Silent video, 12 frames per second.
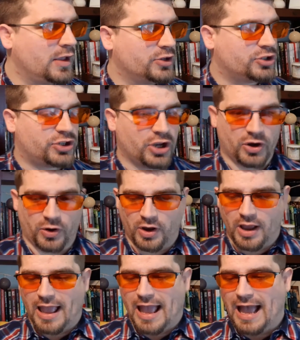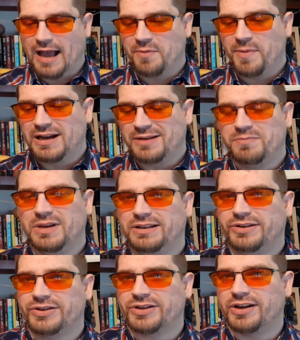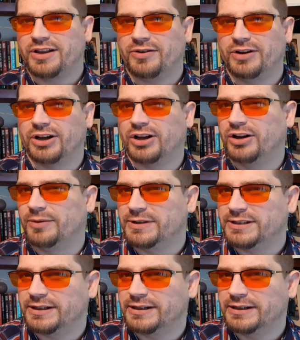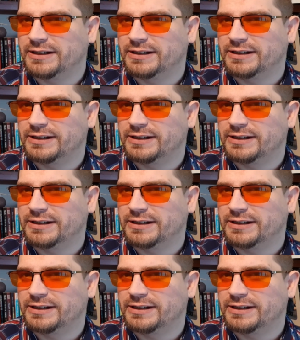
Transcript: So, how many metres are there in a kilometre?